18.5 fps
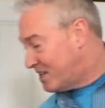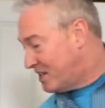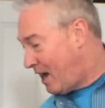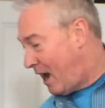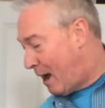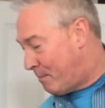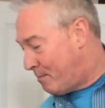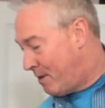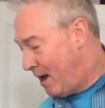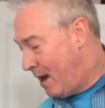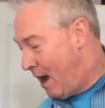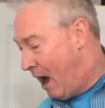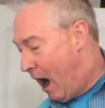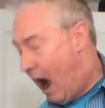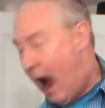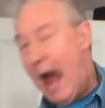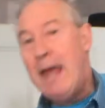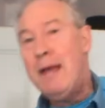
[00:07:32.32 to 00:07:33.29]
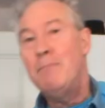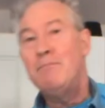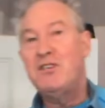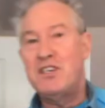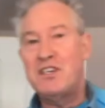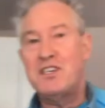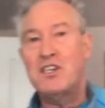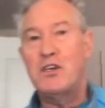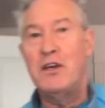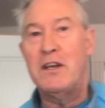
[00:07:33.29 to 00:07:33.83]
up, I am
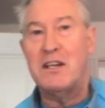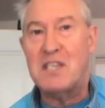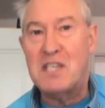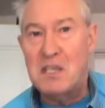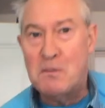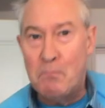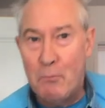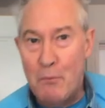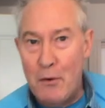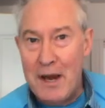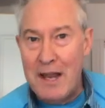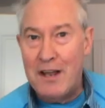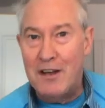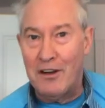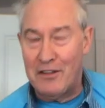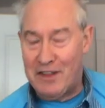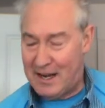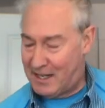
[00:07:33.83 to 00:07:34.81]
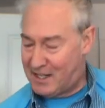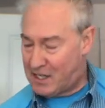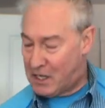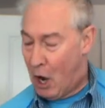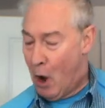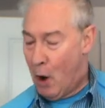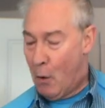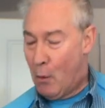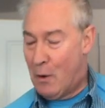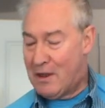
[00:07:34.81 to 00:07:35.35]
just gonna sprinkle this
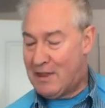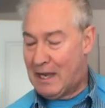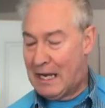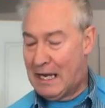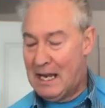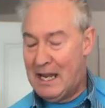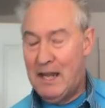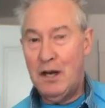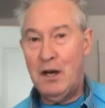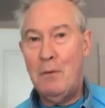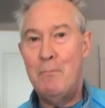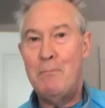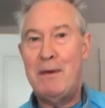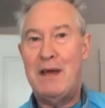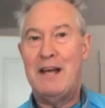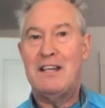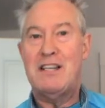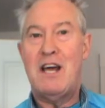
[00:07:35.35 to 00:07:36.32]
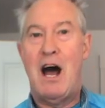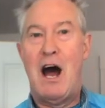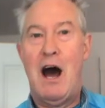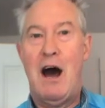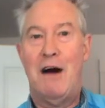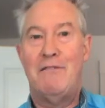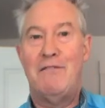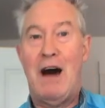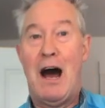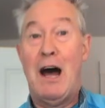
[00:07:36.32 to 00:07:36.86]
with a little bit
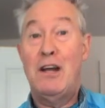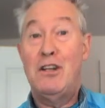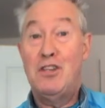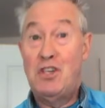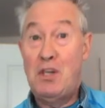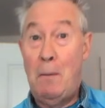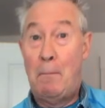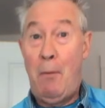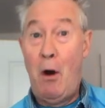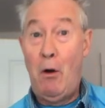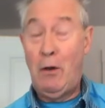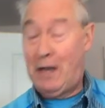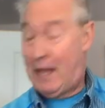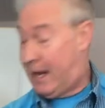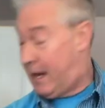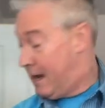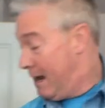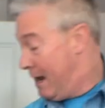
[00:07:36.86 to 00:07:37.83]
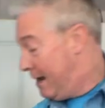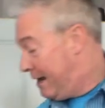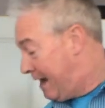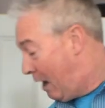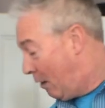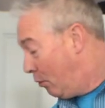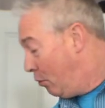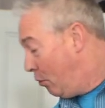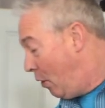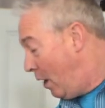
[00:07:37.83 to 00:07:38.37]
of chipotle. Now
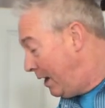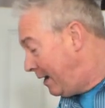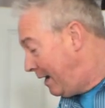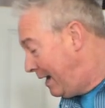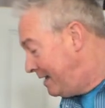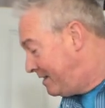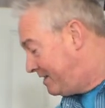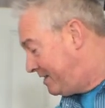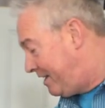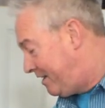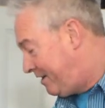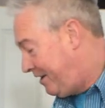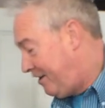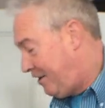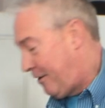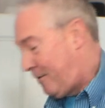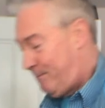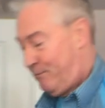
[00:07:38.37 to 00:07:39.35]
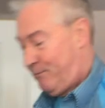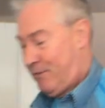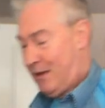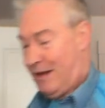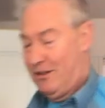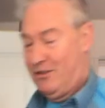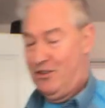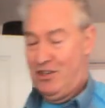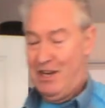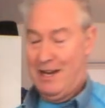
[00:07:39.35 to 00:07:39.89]
what I did here,
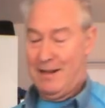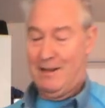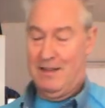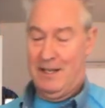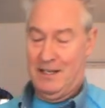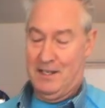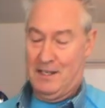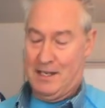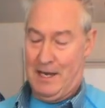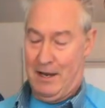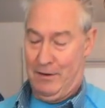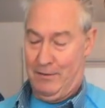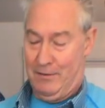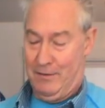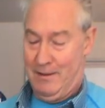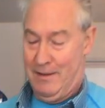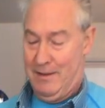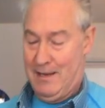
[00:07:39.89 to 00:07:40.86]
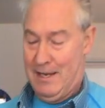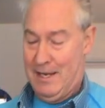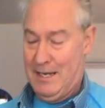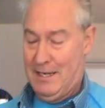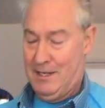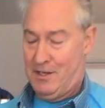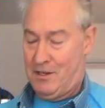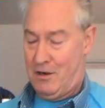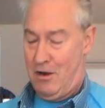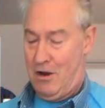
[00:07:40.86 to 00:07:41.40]
check these out.
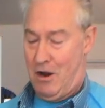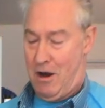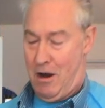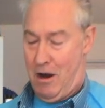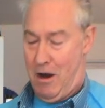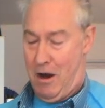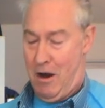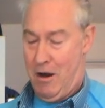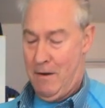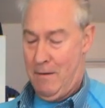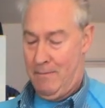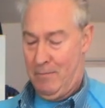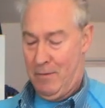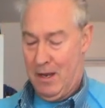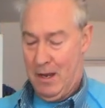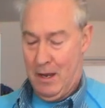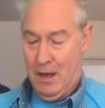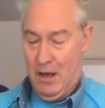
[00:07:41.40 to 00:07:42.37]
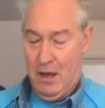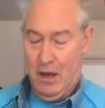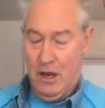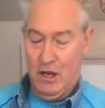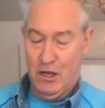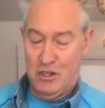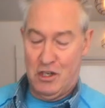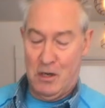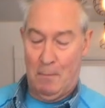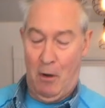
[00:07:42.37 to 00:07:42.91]
These are
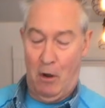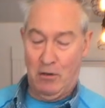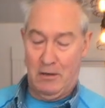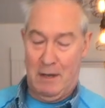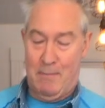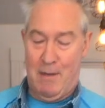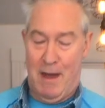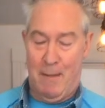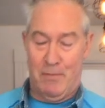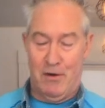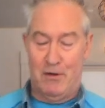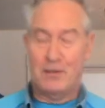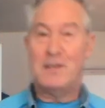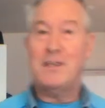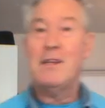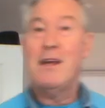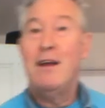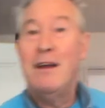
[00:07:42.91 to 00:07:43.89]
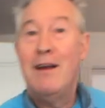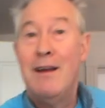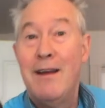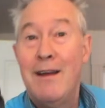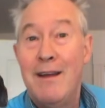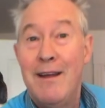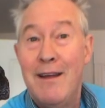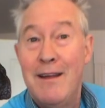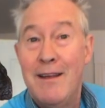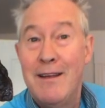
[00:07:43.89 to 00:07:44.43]
chipotle peppers.
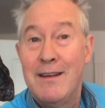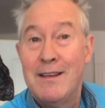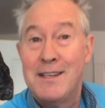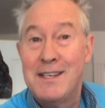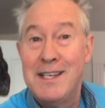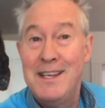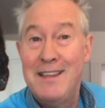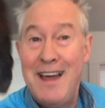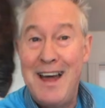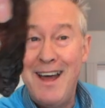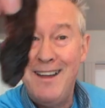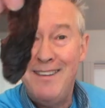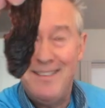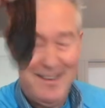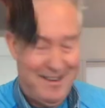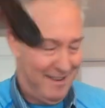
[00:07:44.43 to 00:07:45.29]
See that?